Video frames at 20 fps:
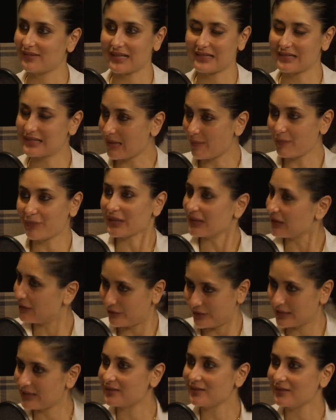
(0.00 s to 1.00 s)
there's something
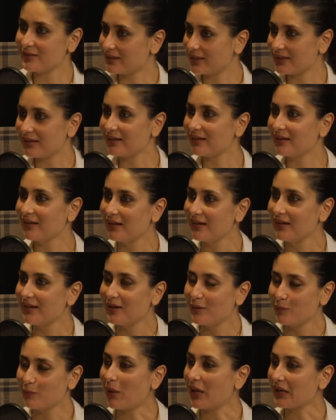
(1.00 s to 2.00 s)
greater than
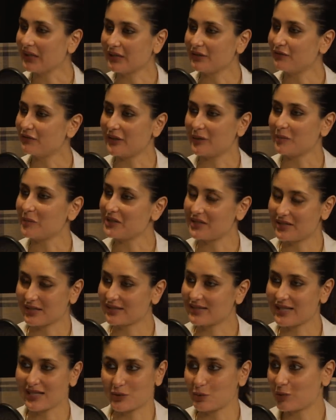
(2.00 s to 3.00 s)
money, fame and
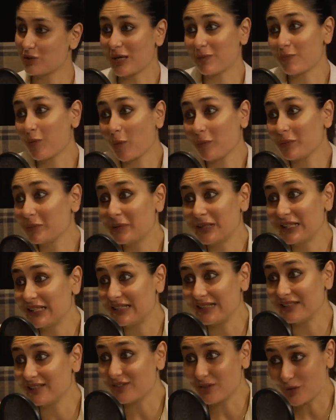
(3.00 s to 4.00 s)
success, which I probably
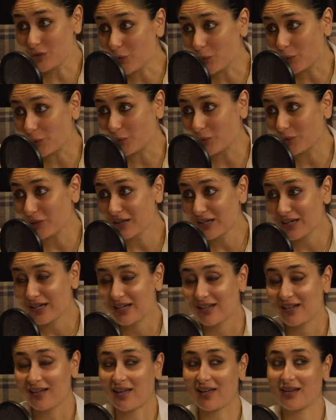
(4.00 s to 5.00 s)
didn't know,
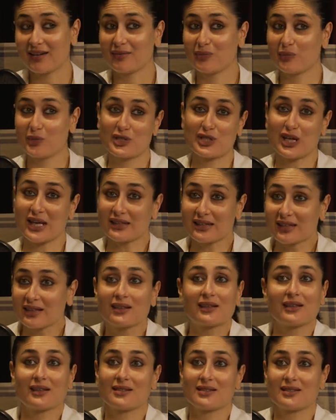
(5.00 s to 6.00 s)
and which I
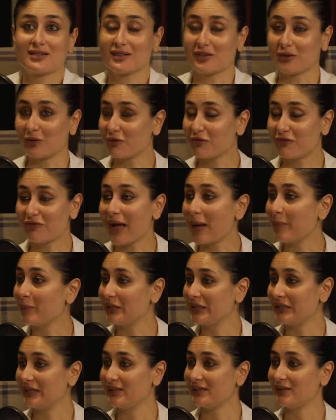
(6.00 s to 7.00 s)
think is, you know,
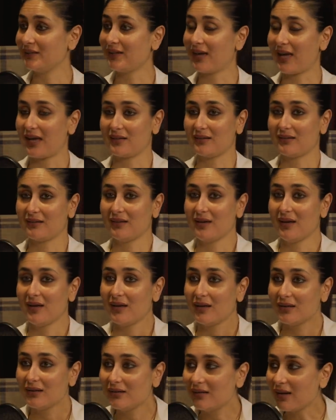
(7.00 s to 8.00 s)
family and
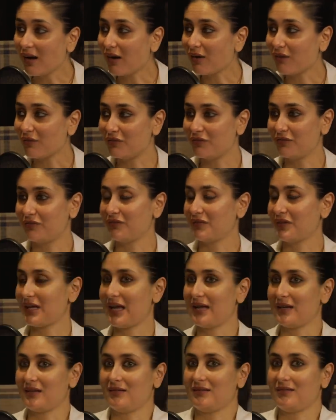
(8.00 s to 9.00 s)
love
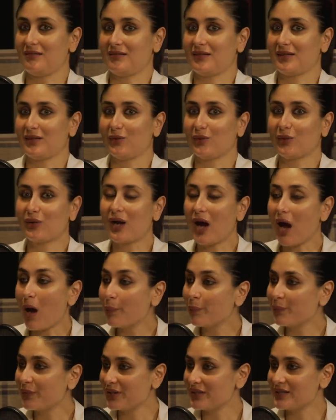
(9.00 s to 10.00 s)
and, you know,
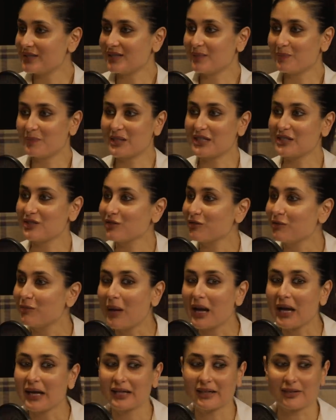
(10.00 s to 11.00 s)
calmness and peace of
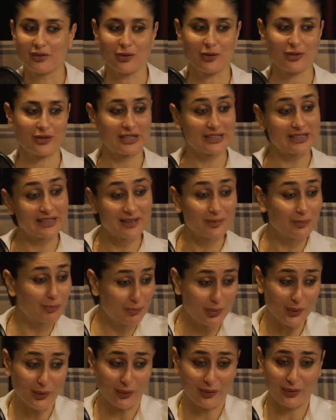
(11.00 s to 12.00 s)
mind, or reading a
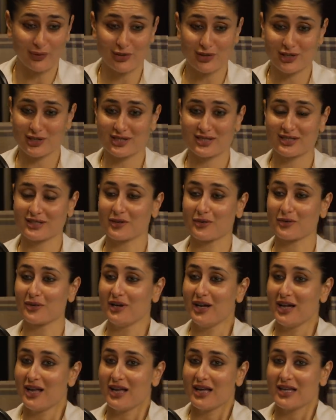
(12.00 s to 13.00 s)
book, or just, you
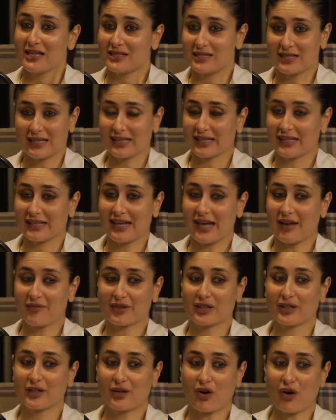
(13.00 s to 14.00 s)
know, sitting and
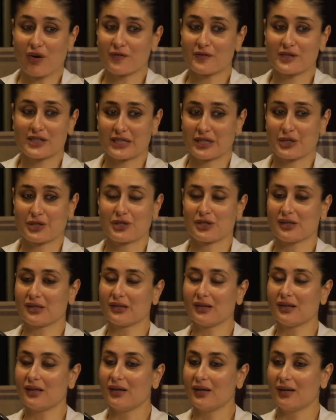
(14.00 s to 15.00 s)
having a
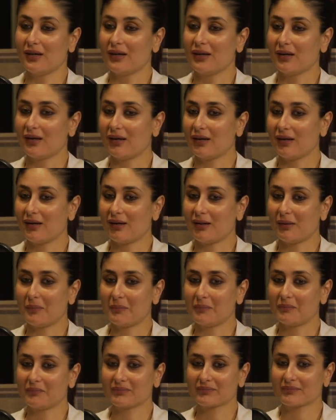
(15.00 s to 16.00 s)
conversation
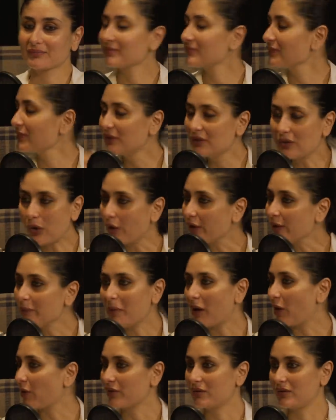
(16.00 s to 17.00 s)
not
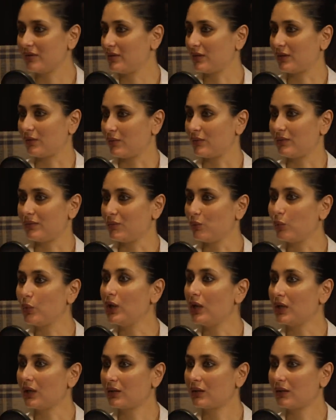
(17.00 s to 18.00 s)
about, you know,
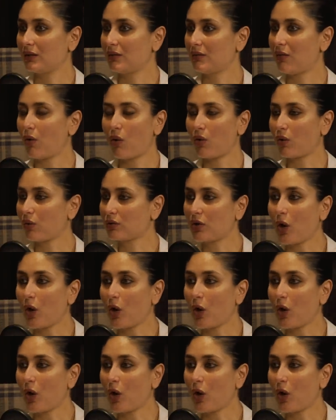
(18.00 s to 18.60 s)
work or